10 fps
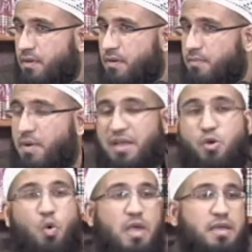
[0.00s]
by
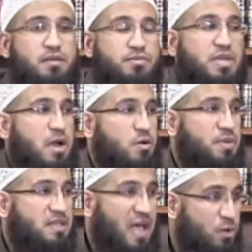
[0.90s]
knowing the
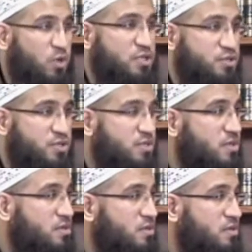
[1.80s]
Arabic language
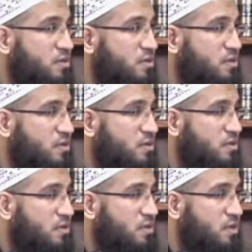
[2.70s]

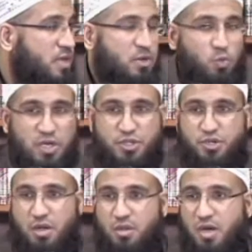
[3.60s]
in which
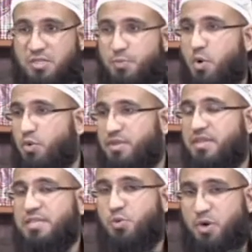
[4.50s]
Allah spoke
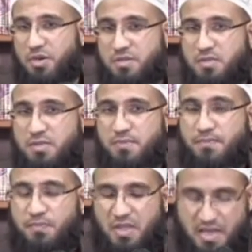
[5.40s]
these words
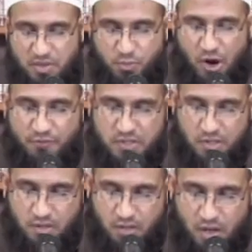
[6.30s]
and the Prophet
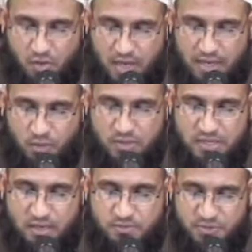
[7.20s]
sallallahu alaihi
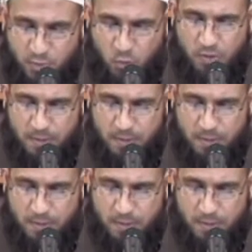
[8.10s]
wasallam spoke.